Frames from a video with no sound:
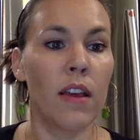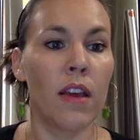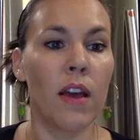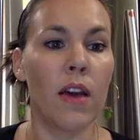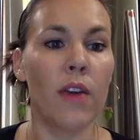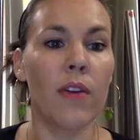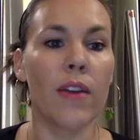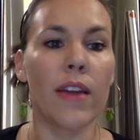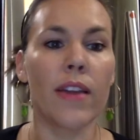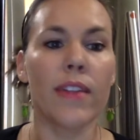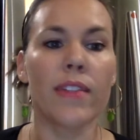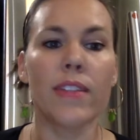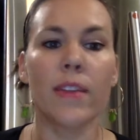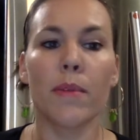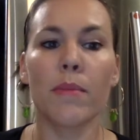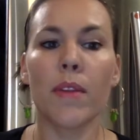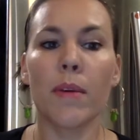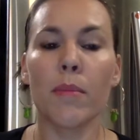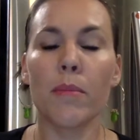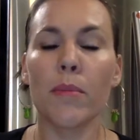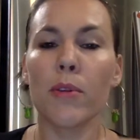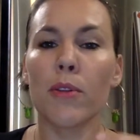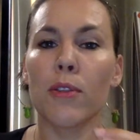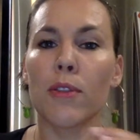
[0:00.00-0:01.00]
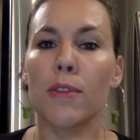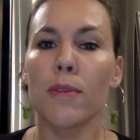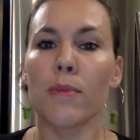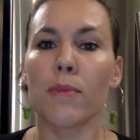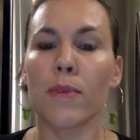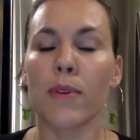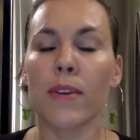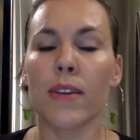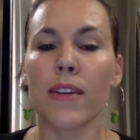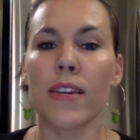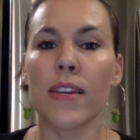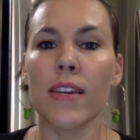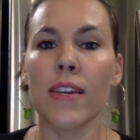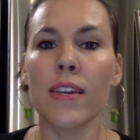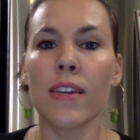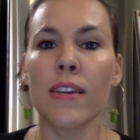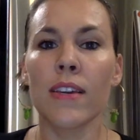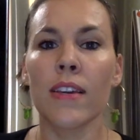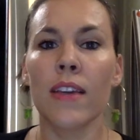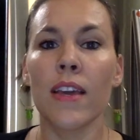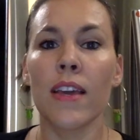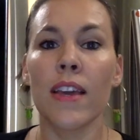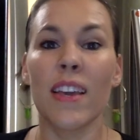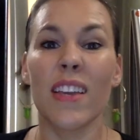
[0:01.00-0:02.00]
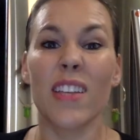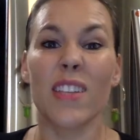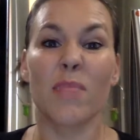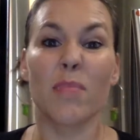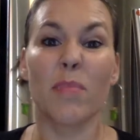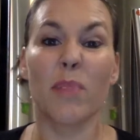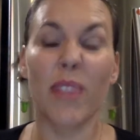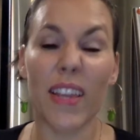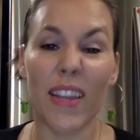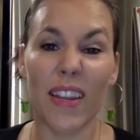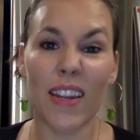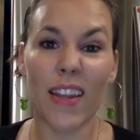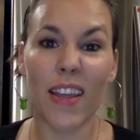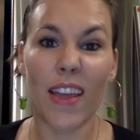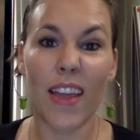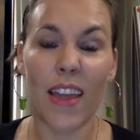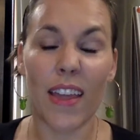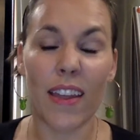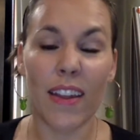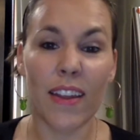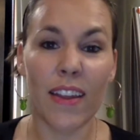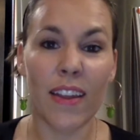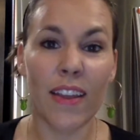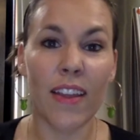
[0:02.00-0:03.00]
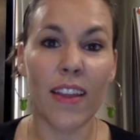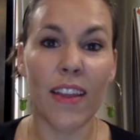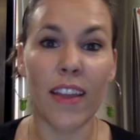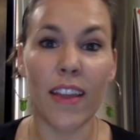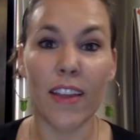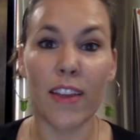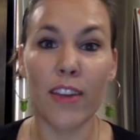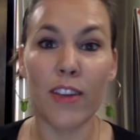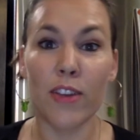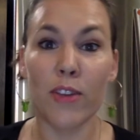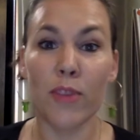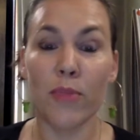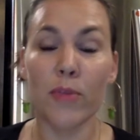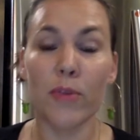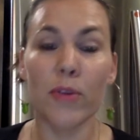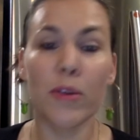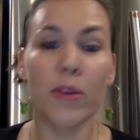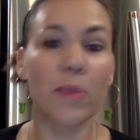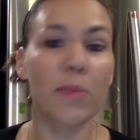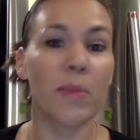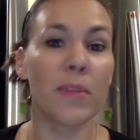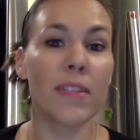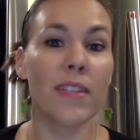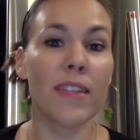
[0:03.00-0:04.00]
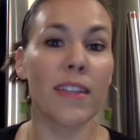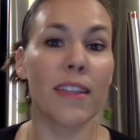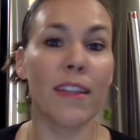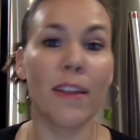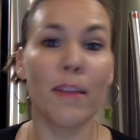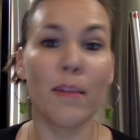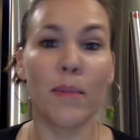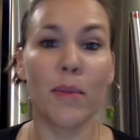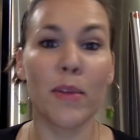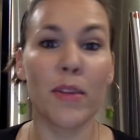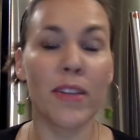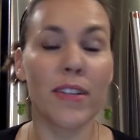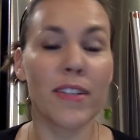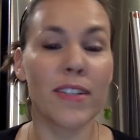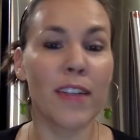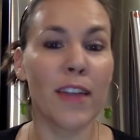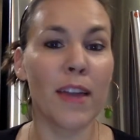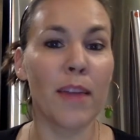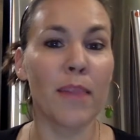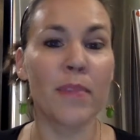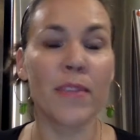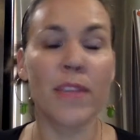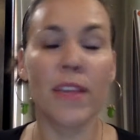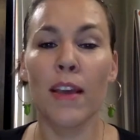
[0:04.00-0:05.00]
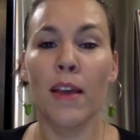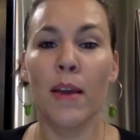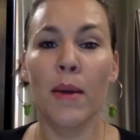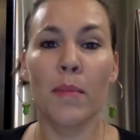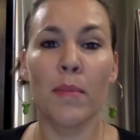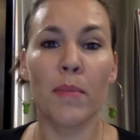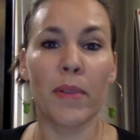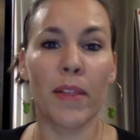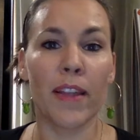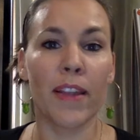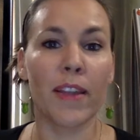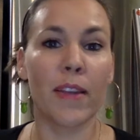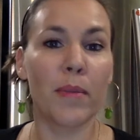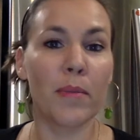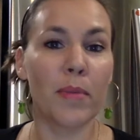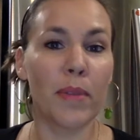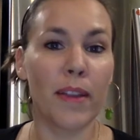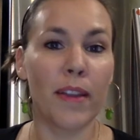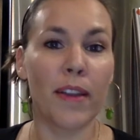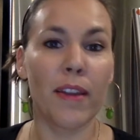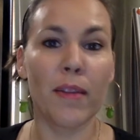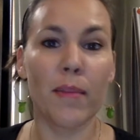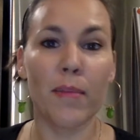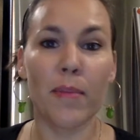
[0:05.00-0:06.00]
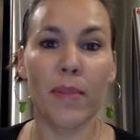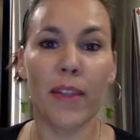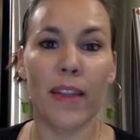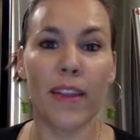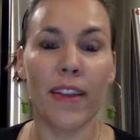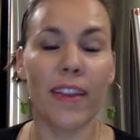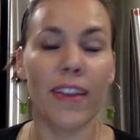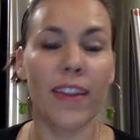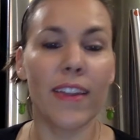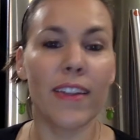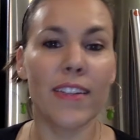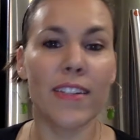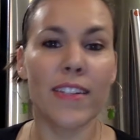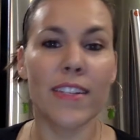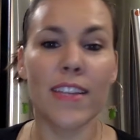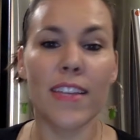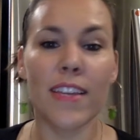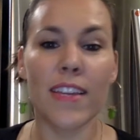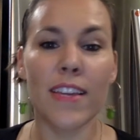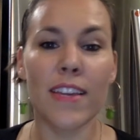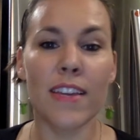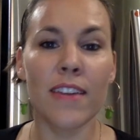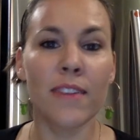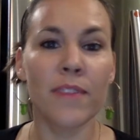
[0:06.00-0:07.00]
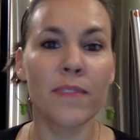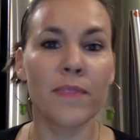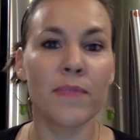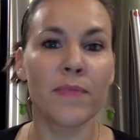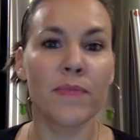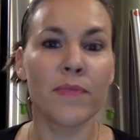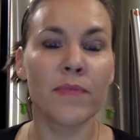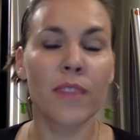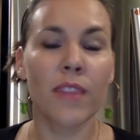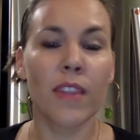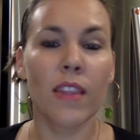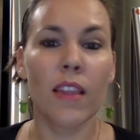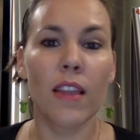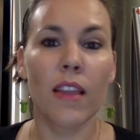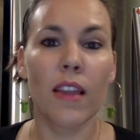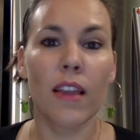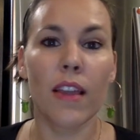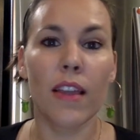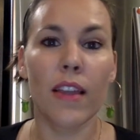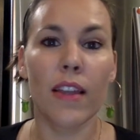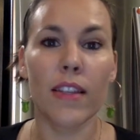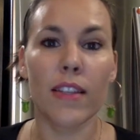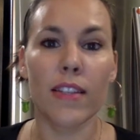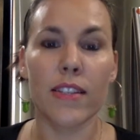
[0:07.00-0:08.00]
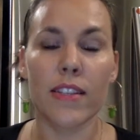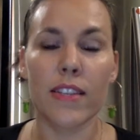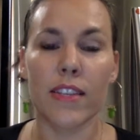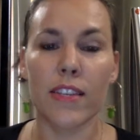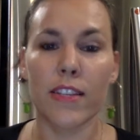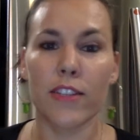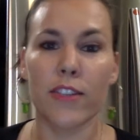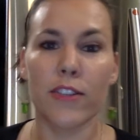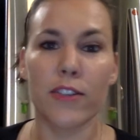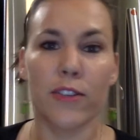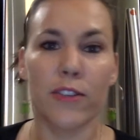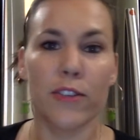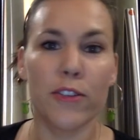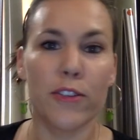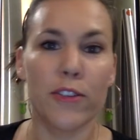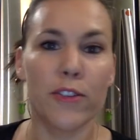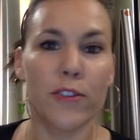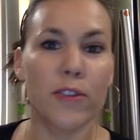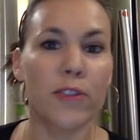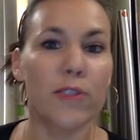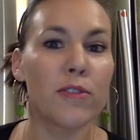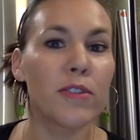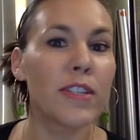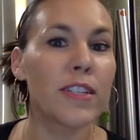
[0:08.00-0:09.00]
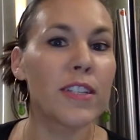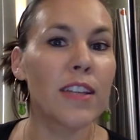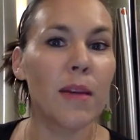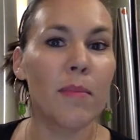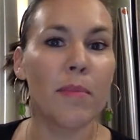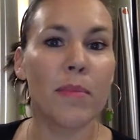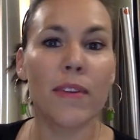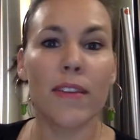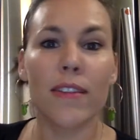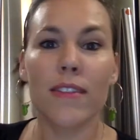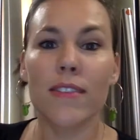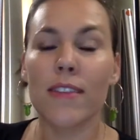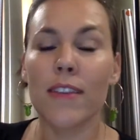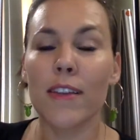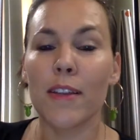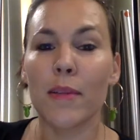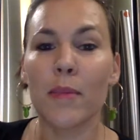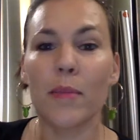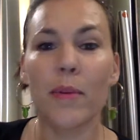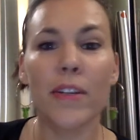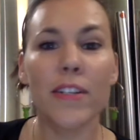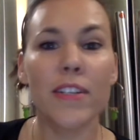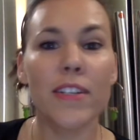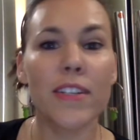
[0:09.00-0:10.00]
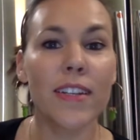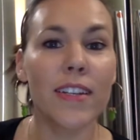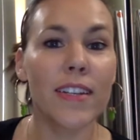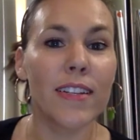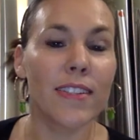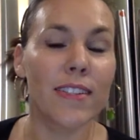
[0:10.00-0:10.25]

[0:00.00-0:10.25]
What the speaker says: Okay, tip number 3 is plan ahead, and you will hear me say that a million times. Planning, planning, planning. It is key. It is key to your grocery shopping. It's key to budgeting.